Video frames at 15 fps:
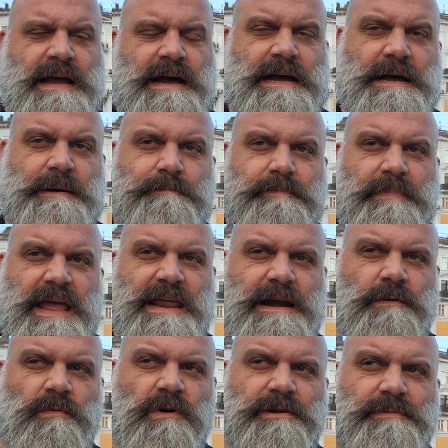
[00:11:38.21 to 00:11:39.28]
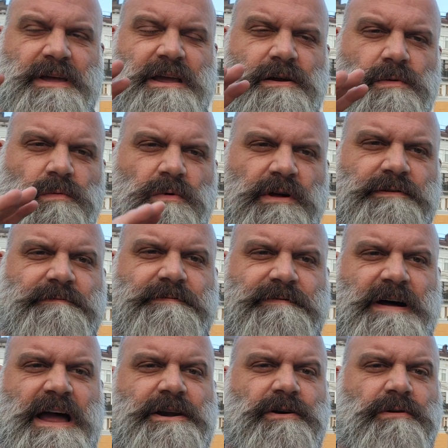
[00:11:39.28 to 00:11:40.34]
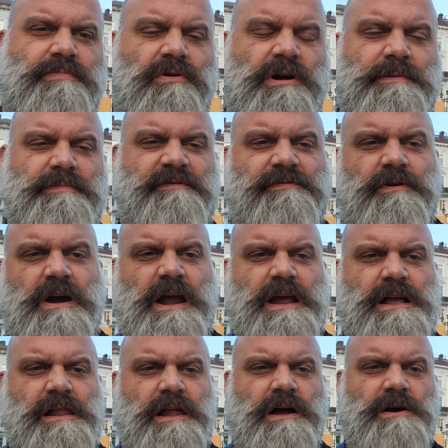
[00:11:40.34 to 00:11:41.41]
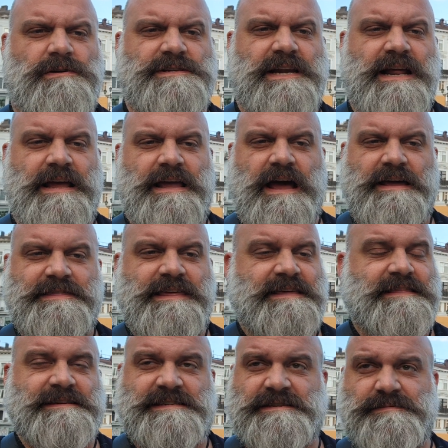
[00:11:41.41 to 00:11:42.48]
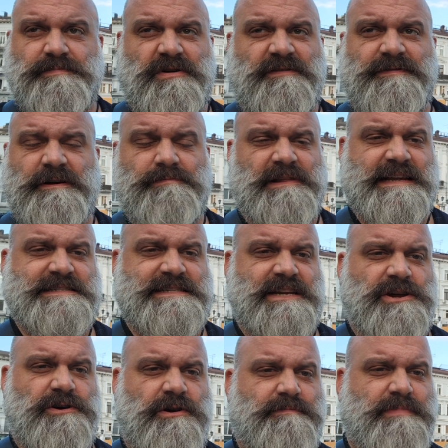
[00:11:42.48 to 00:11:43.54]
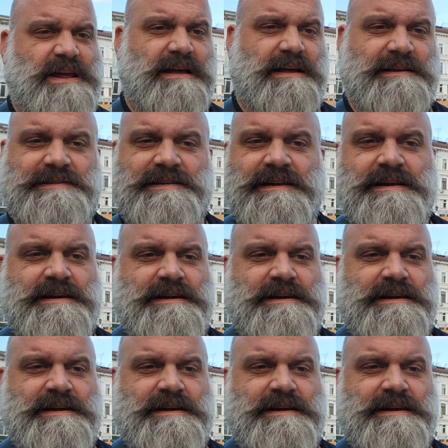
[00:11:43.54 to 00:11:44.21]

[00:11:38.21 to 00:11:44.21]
And I want to make one final point before I close, and I think this is a perfect place to do it because,